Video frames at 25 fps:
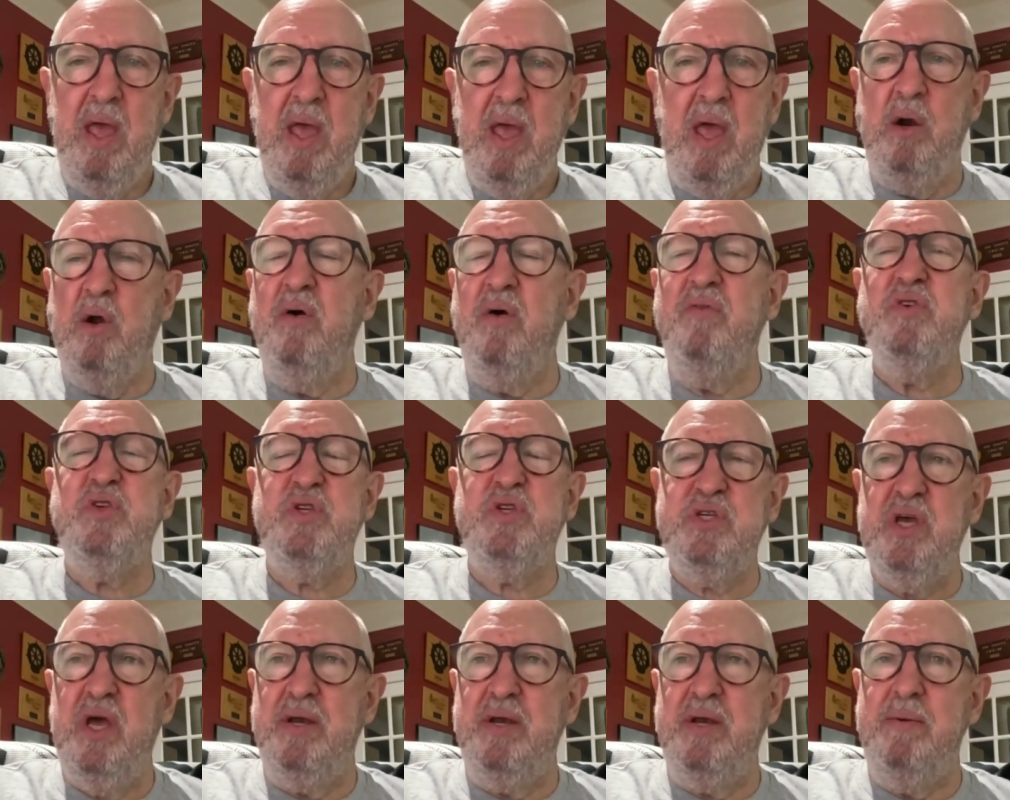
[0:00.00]
And all of a
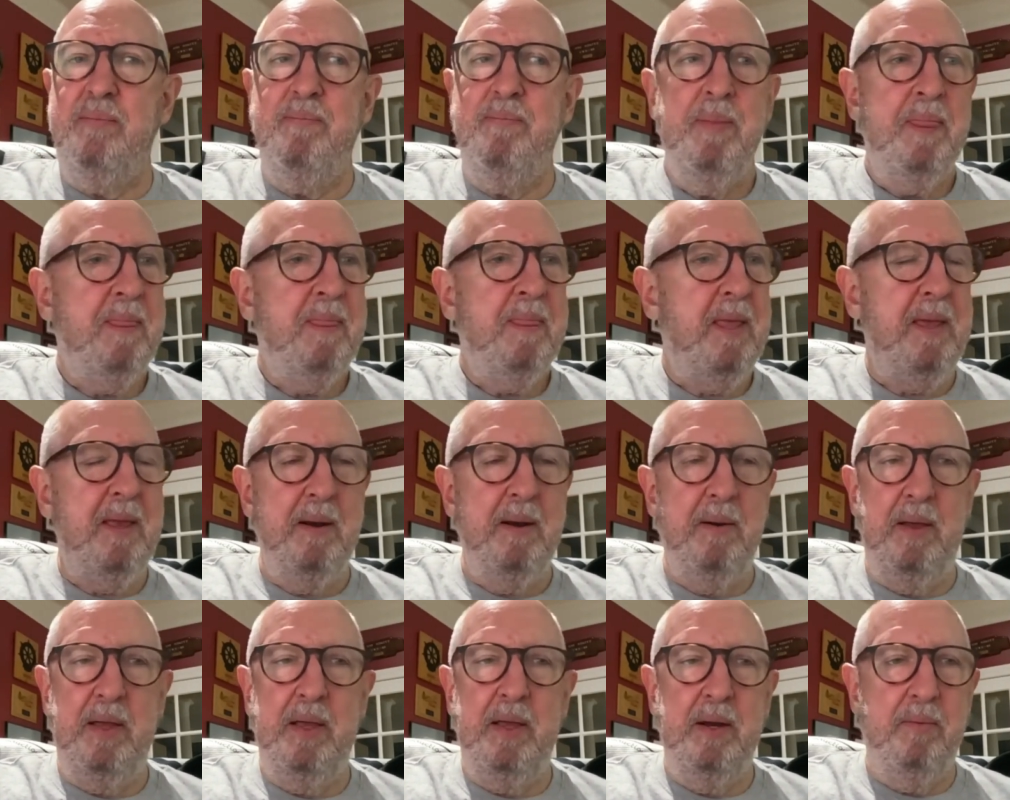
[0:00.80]
sudden, in
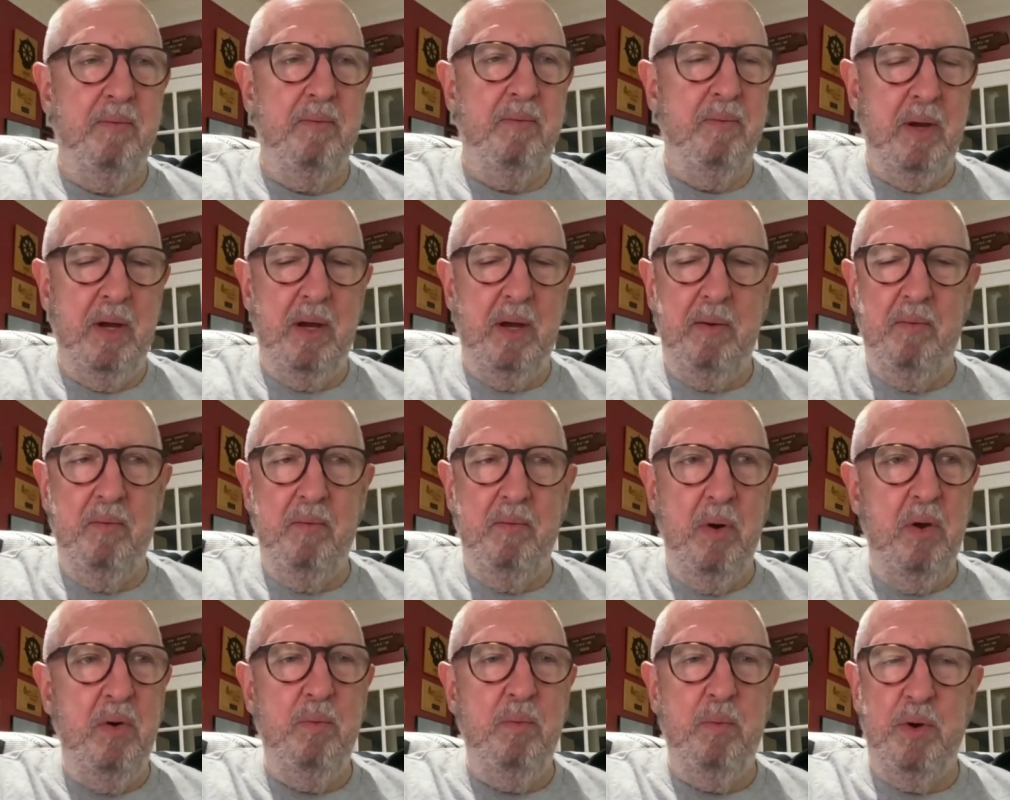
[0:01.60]
a
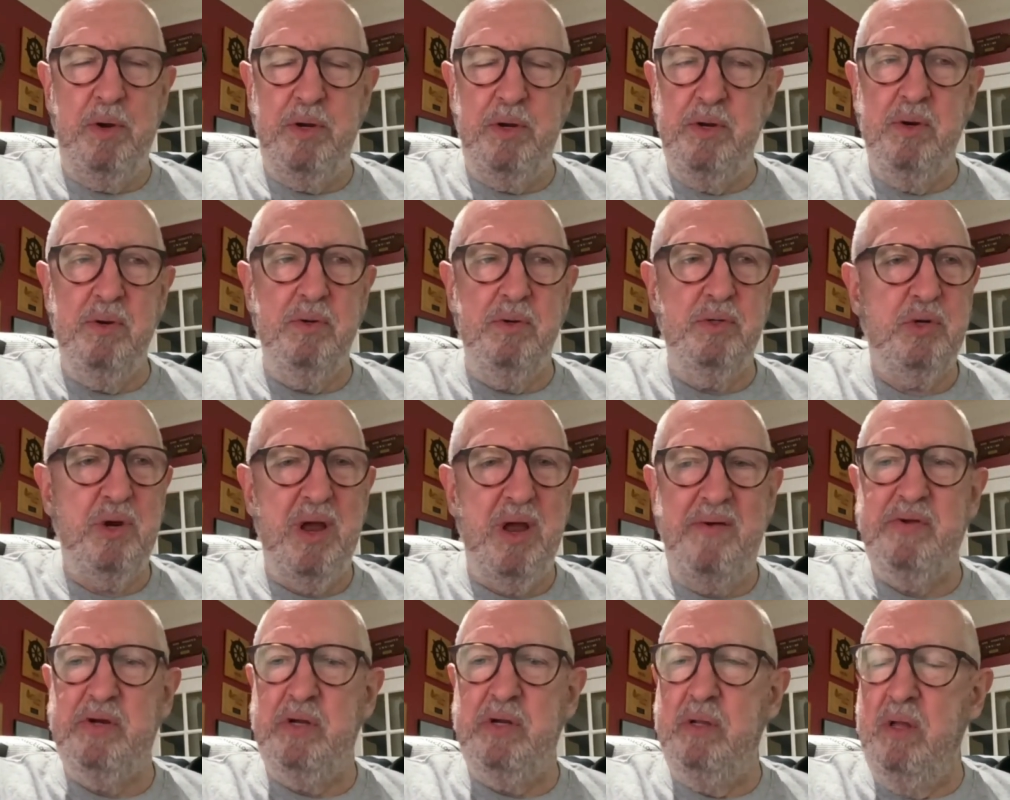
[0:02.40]
road where you're
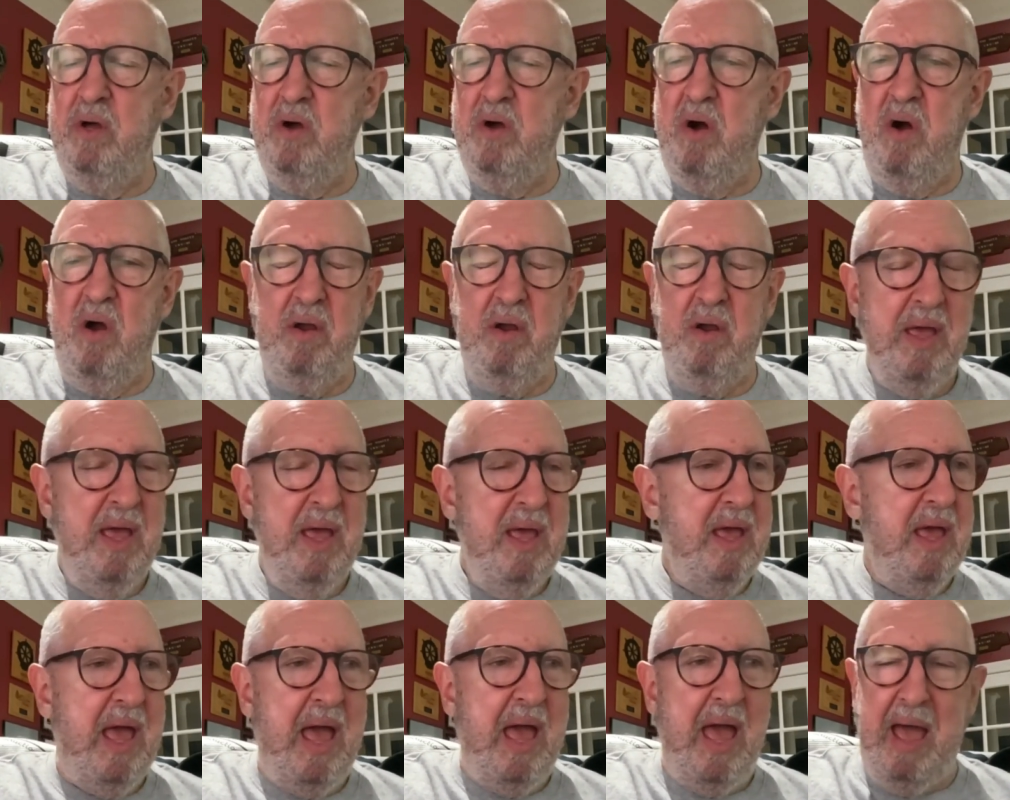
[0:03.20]
traveling along
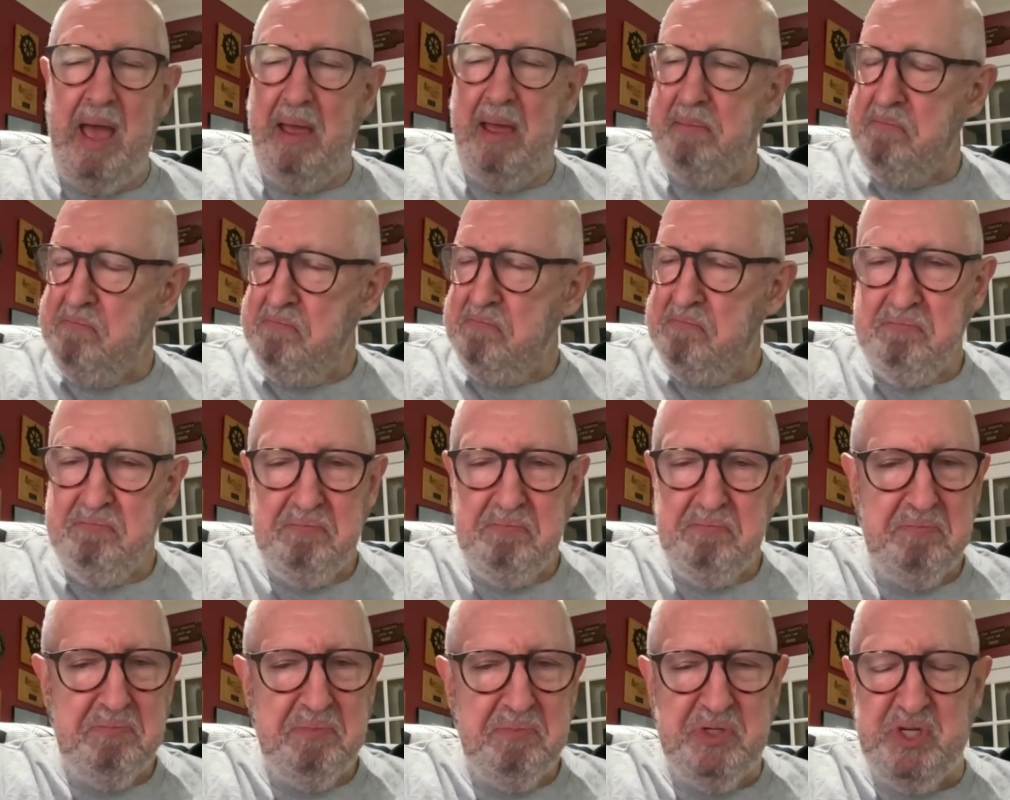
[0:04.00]
at
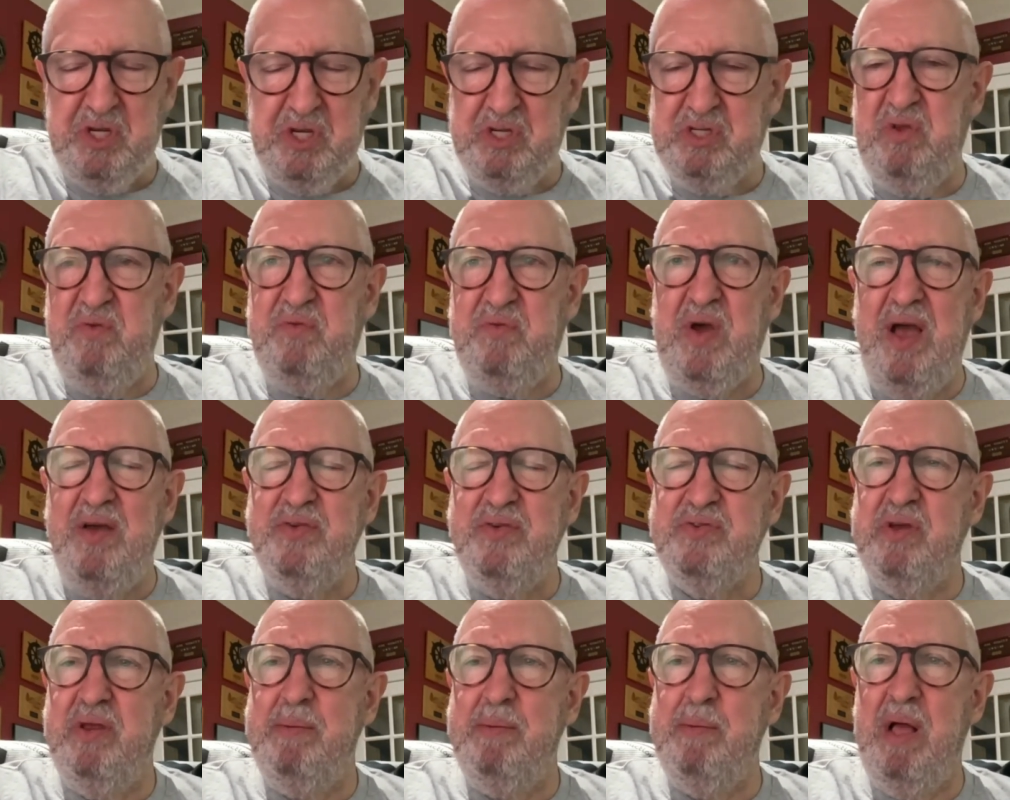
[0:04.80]

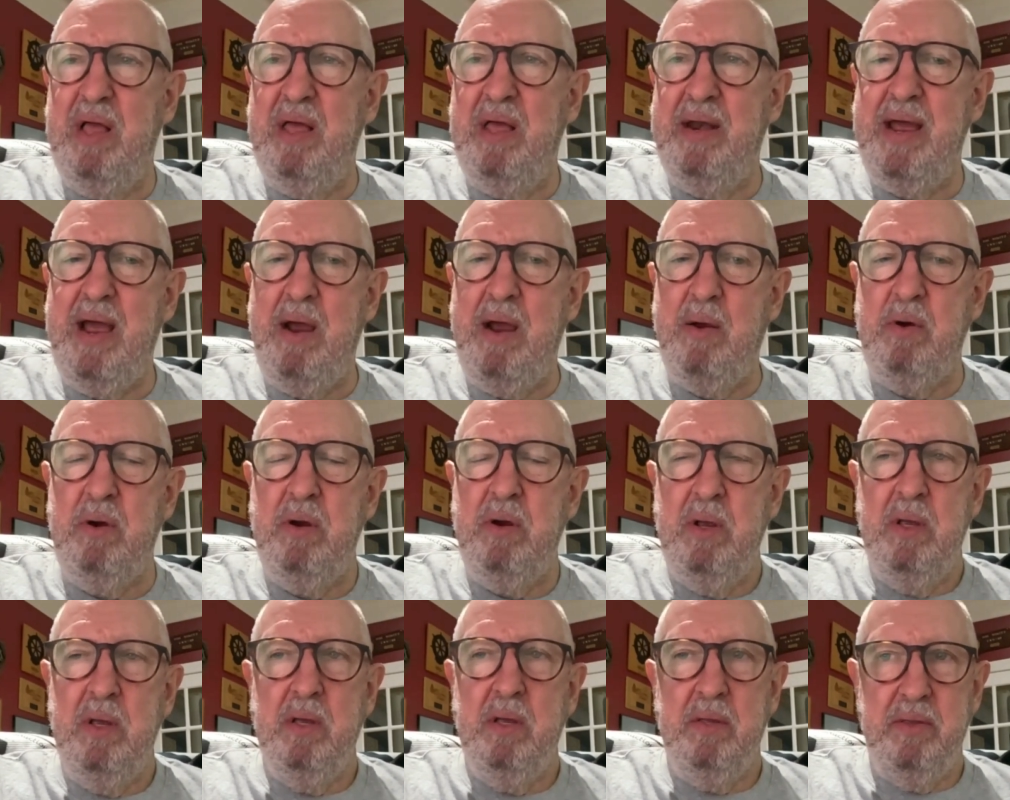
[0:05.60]
65, 70 mile an
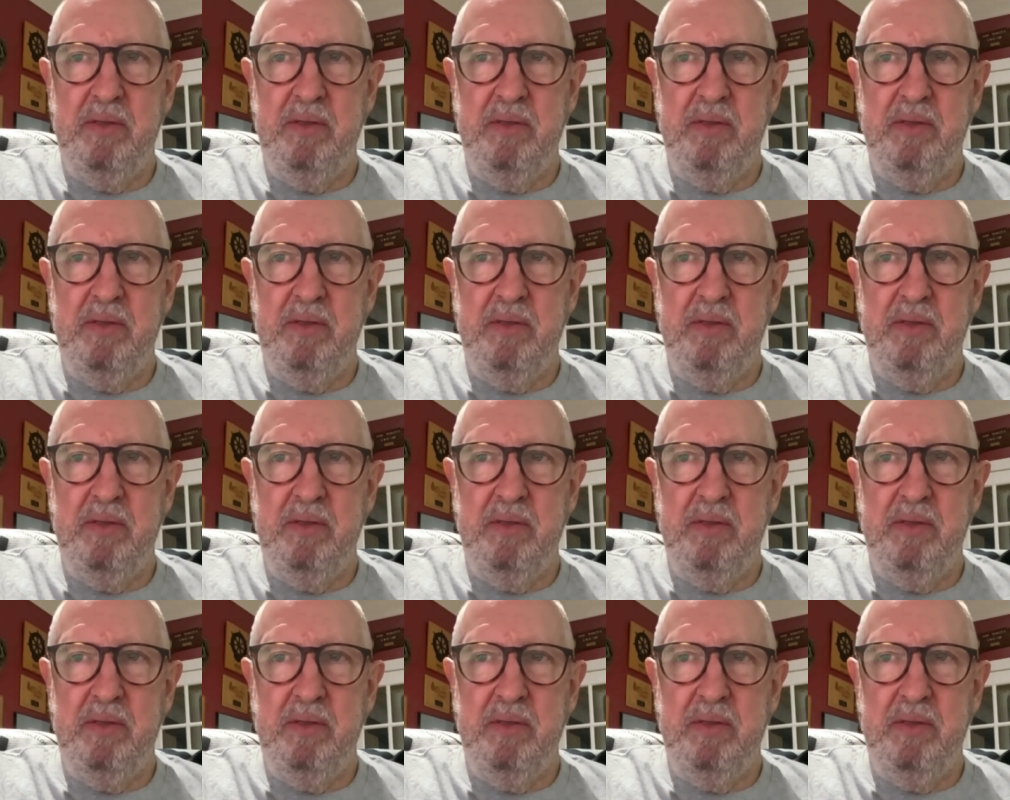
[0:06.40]
hour,